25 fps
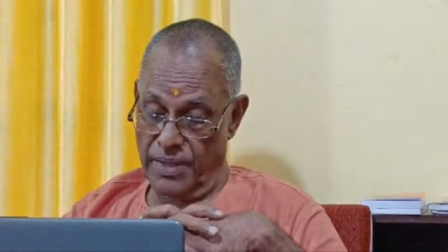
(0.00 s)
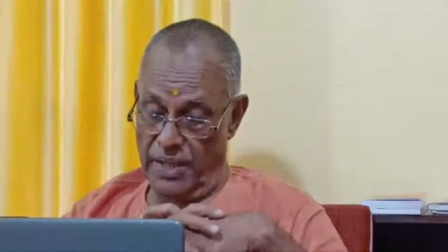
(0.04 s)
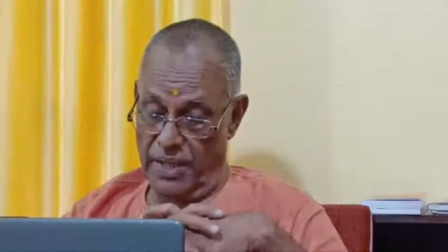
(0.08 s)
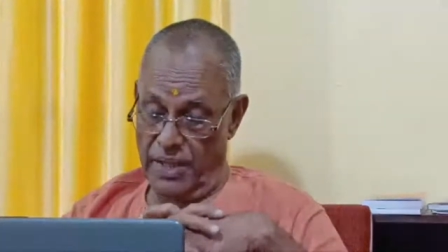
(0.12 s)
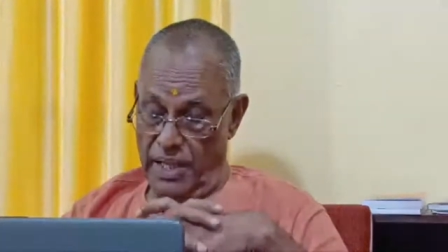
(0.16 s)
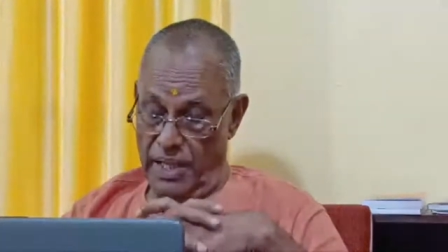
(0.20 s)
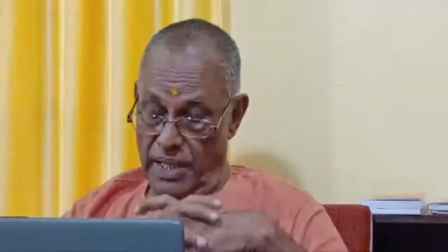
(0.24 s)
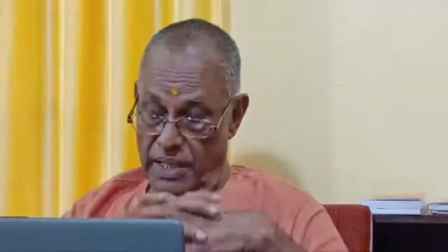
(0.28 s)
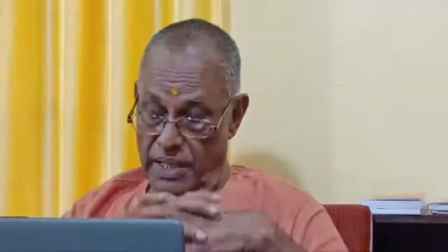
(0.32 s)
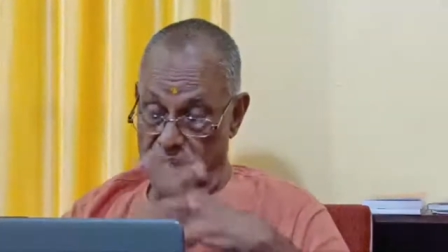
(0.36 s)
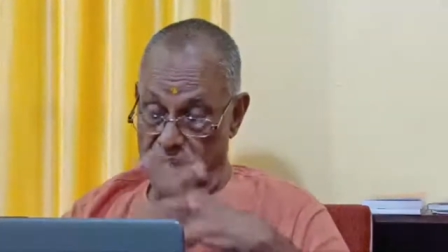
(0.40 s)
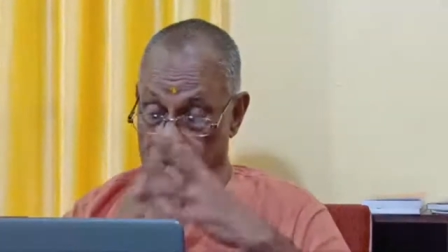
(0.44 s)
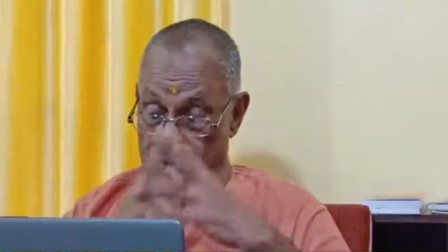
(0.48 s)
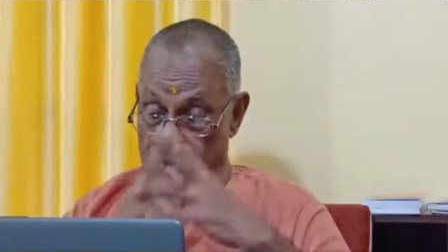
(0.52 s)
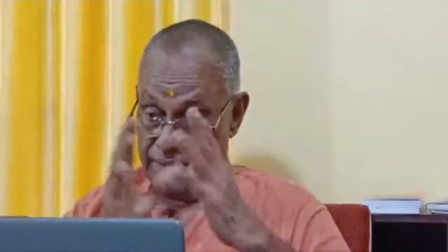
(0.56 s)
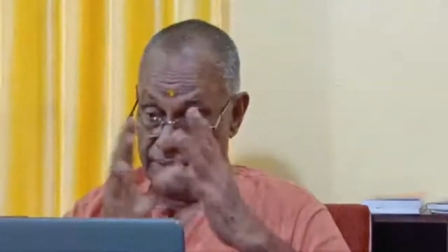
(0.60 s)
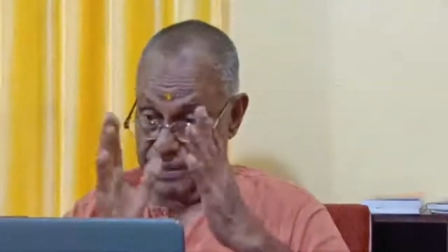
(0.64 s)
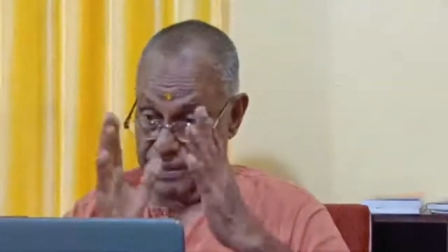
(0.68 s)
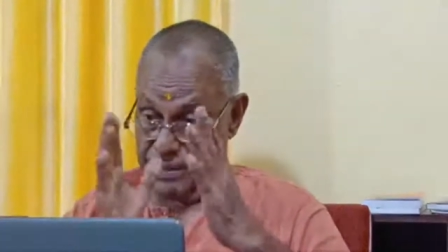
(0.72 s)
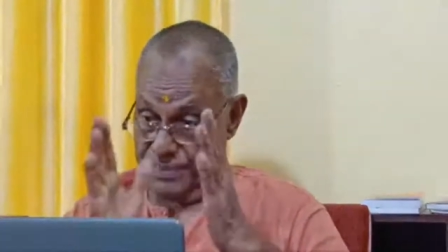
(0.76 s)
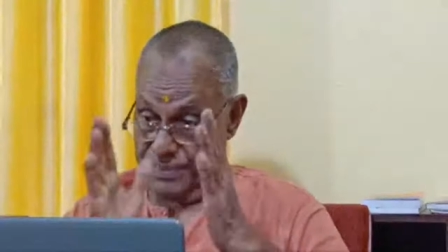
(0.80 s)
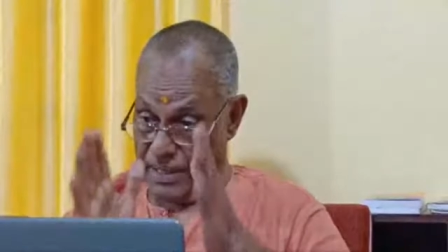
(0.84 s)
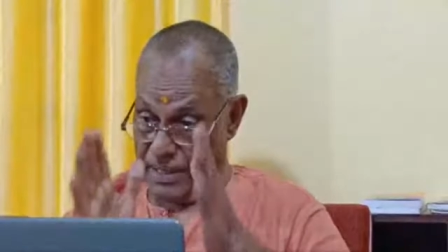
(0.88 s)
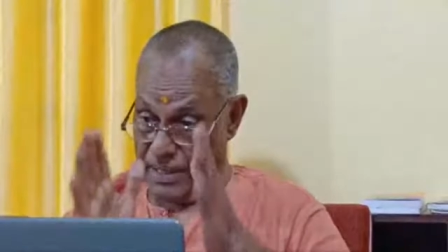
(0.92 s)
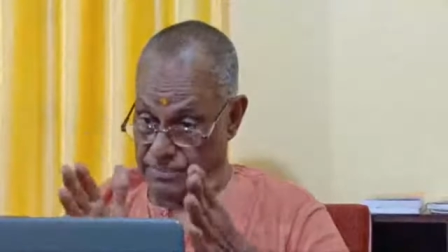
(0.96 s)
if
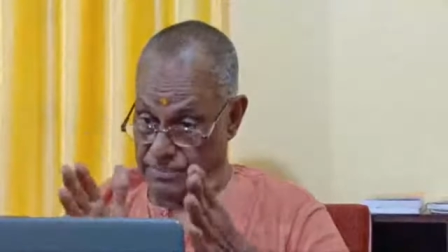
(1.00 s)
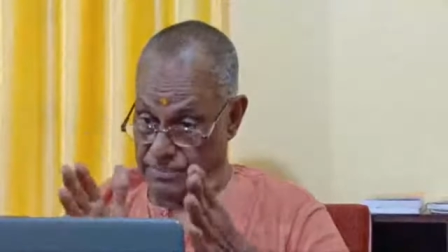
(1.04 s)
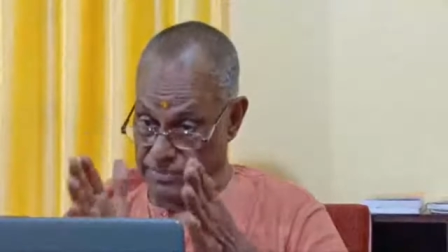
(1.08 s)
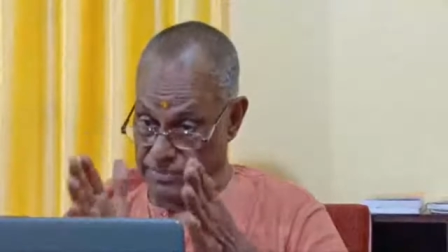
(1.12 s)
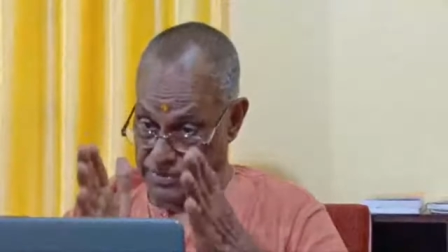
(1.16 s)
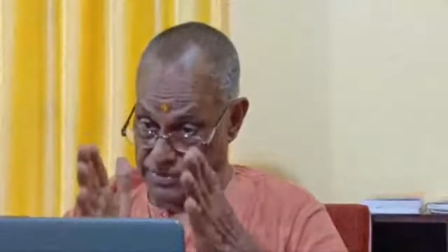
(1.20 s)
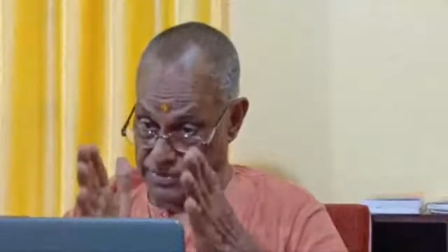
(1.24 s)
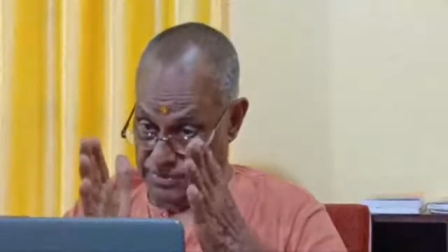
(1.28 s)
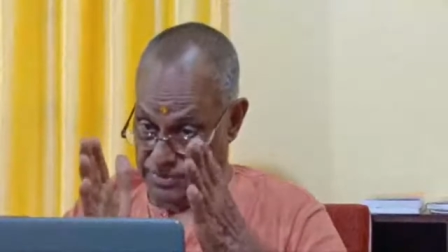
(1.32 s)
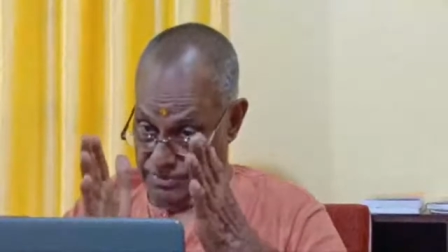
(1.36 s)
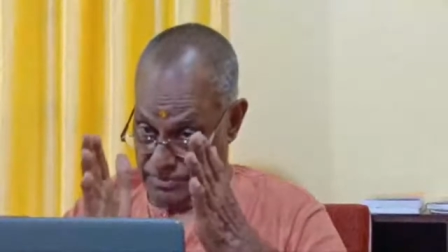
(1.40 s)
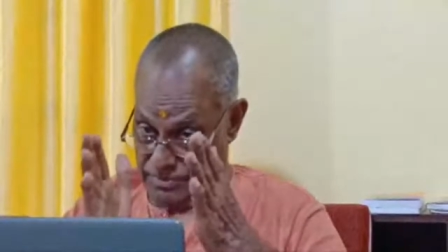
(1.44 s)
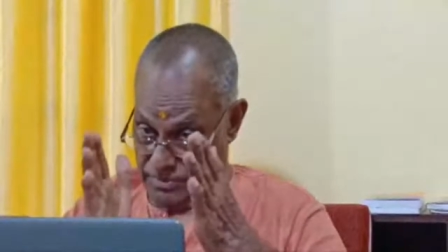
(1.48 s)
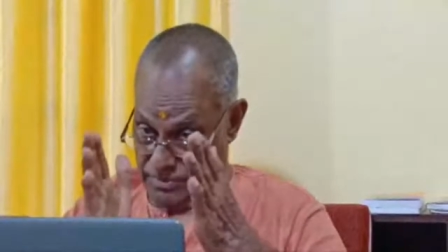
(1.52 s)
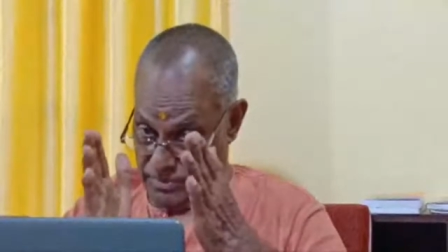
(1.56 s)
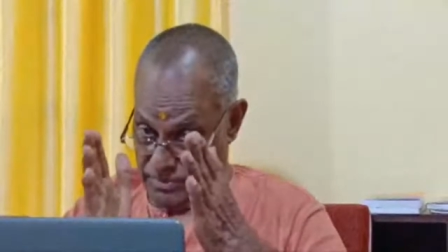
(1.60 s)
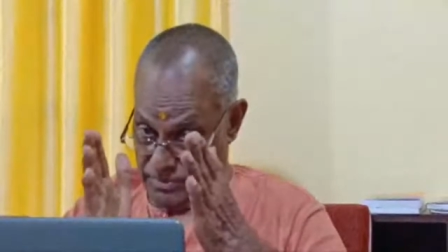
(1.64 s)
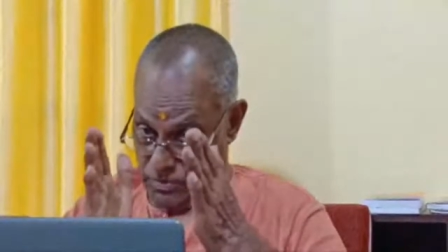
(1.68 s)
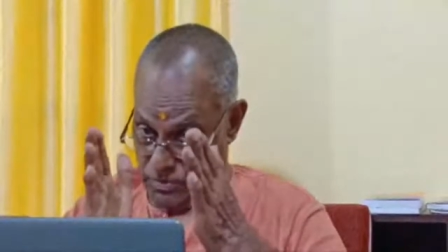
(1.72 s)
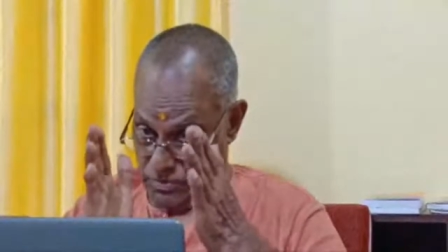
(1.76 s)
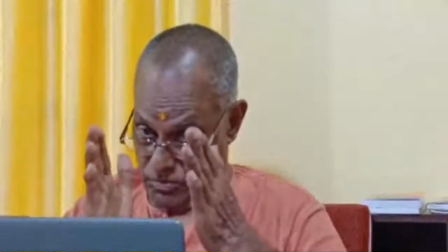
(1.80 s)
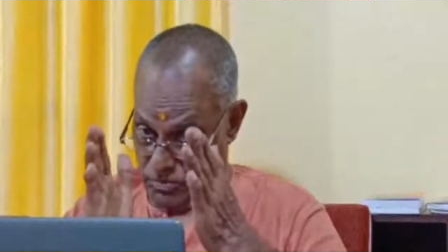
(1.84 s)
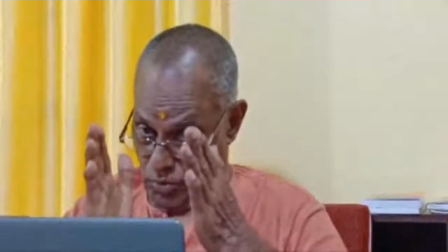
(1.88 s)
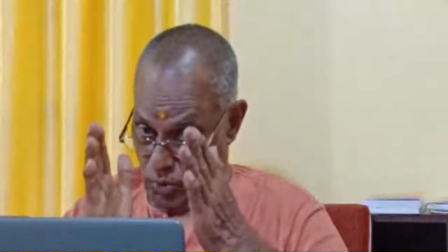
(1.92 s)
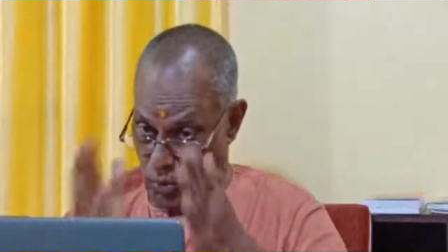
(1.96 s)
it becomes
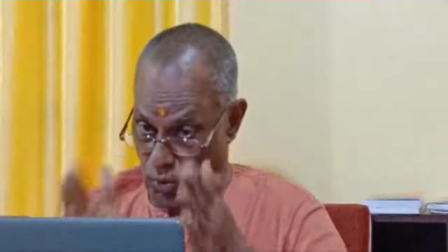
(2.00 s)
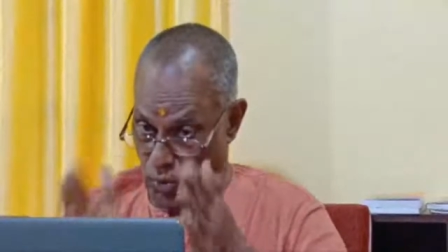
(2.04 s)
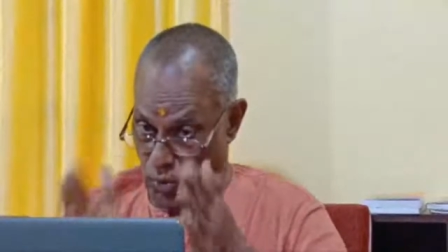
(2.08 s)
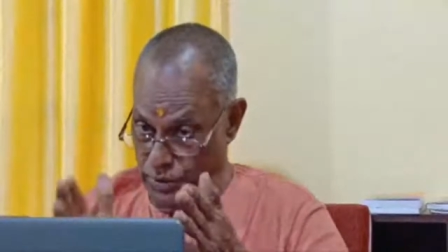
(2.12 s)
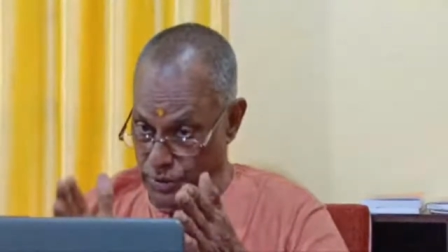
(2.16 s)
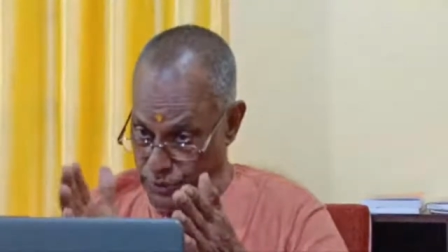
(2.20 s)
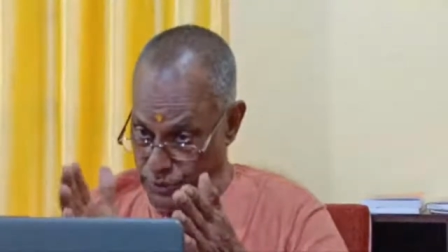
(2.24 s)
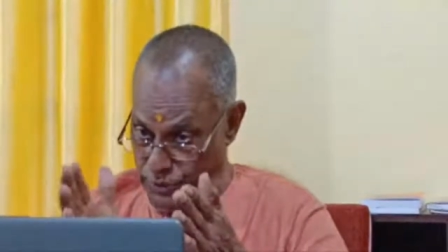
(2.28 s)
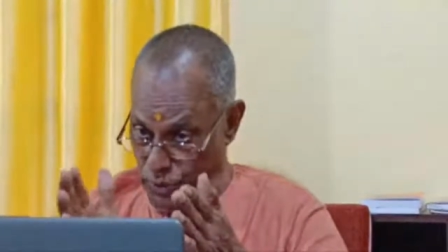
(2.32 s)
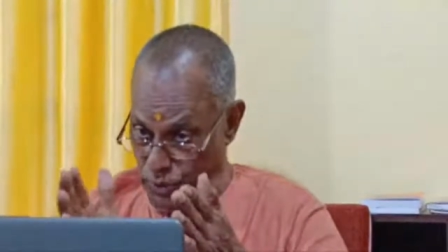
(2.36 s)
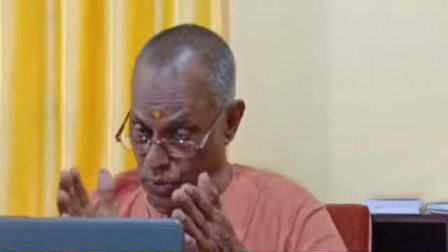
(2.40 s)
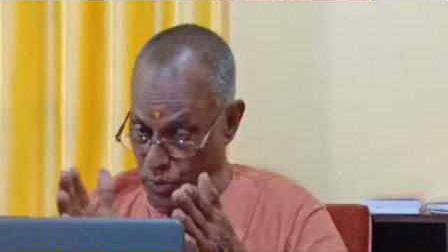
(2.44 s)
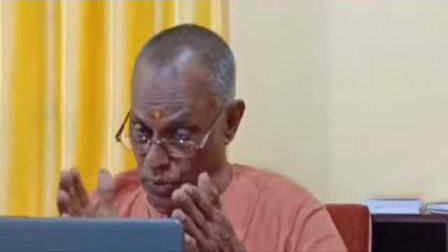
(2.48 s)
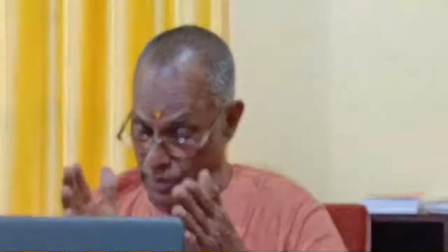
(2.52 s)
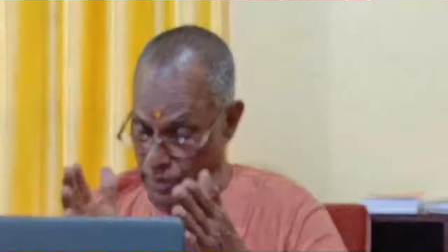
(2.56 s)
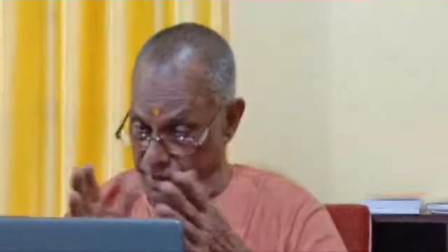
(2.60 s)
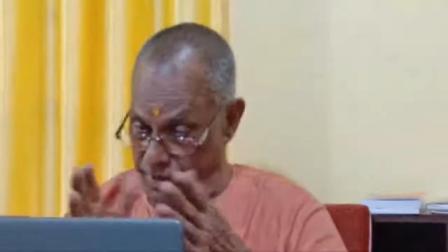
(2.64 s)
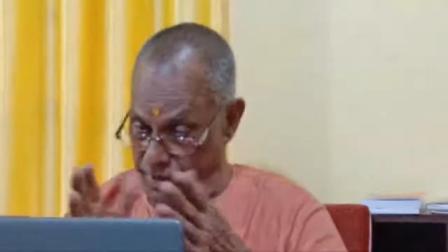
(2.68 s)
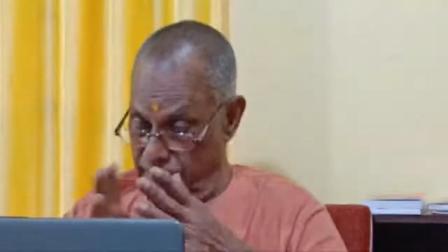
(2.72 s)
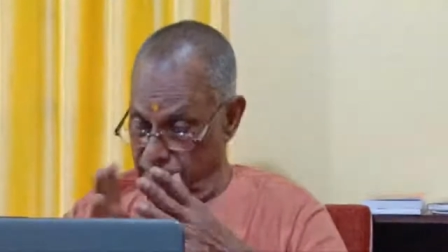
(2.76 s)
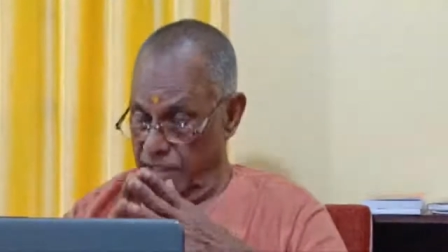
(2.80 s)
whole souled,